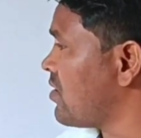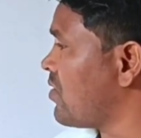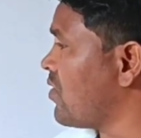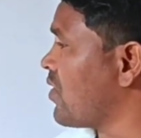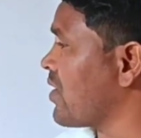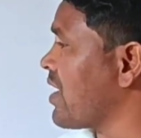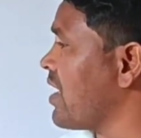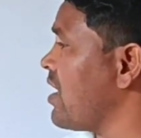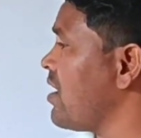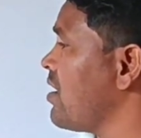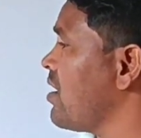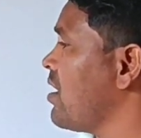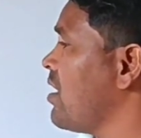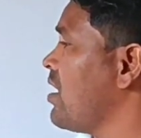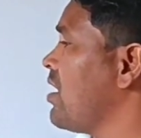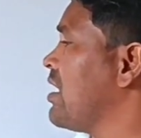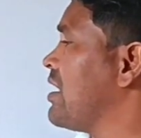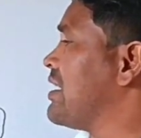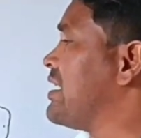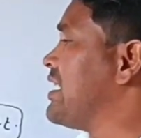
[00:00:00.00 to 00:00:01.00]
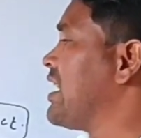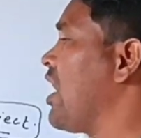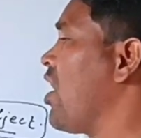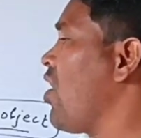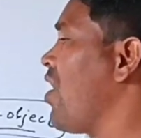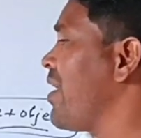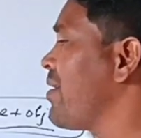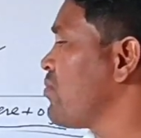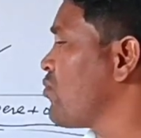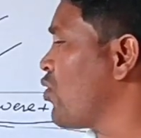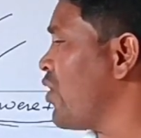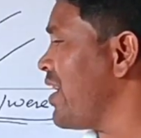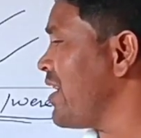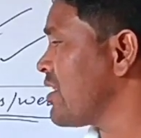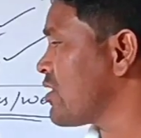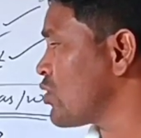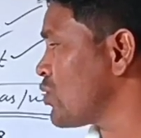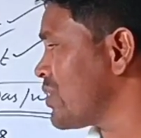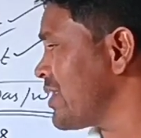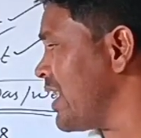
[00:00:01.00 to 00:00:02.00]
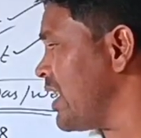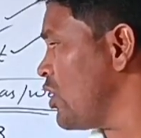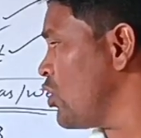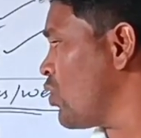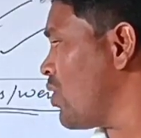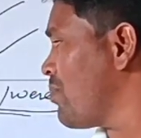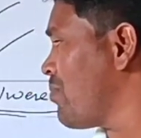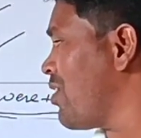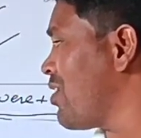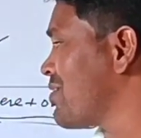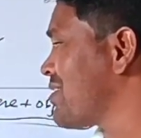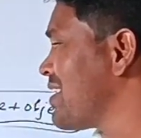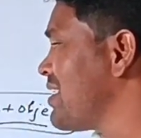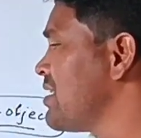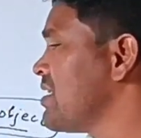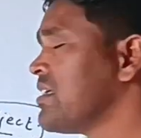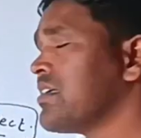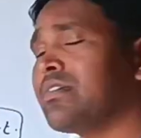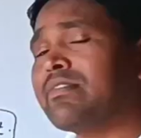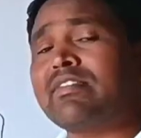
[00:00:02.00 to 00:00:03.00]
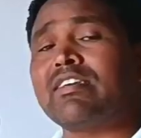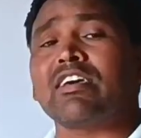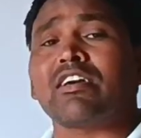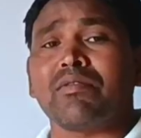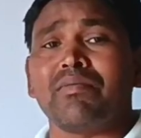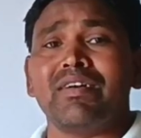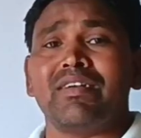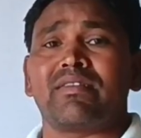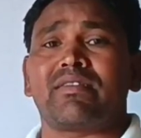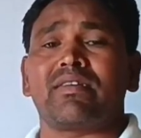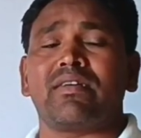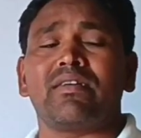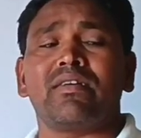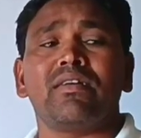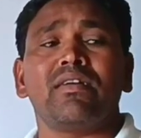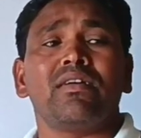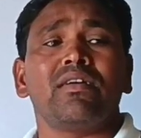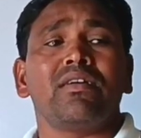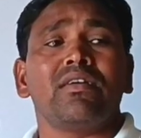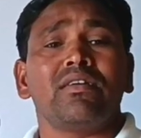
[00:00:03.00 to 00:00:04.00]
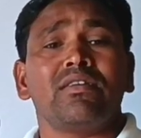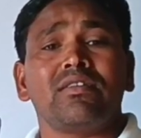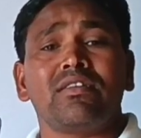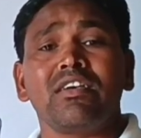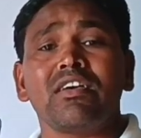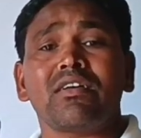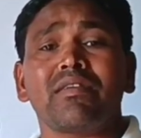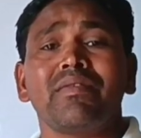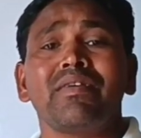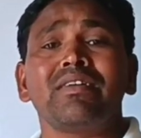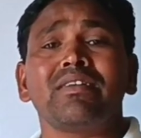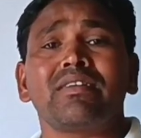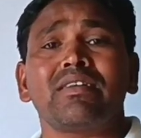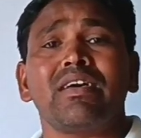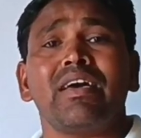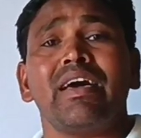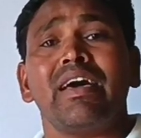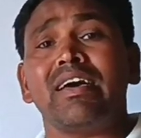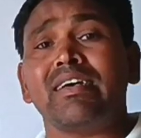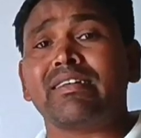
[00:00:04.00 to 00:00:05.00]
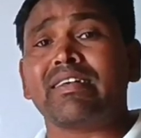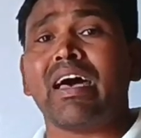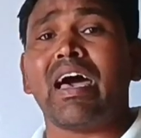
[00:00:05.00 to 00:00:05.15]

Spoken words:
Okay. Now I am going to tell you about a sequence. Sequence, as